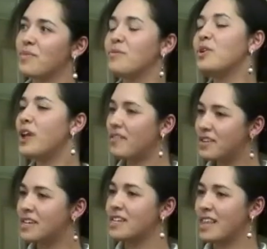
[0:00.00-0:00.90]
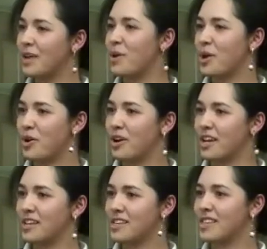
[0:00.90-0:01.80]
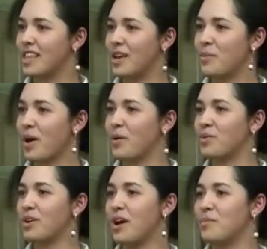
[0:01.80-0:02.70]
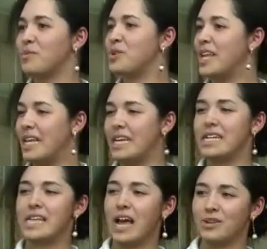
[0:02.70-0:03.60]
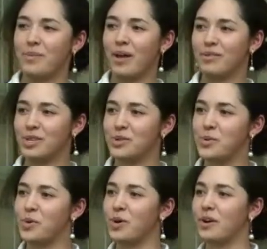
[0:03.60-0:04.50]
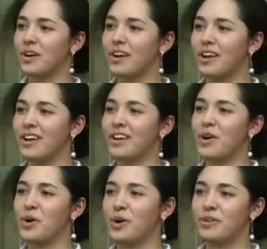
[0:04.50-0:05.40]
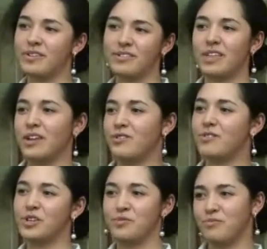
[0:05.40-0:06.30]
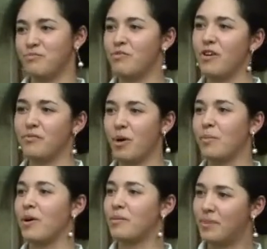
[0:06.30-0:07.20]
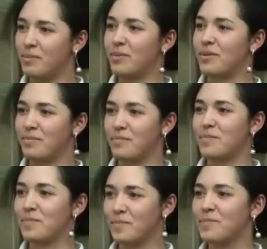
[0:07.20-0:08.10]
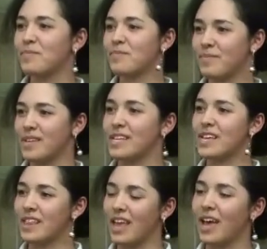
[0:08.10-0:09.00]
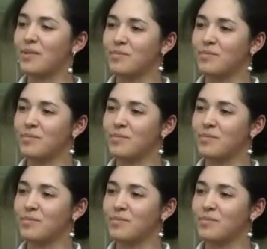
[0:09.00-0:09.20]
you'd have to think about your audience and think about do they need exact amounts or are they just rough ballpark people? Things like that.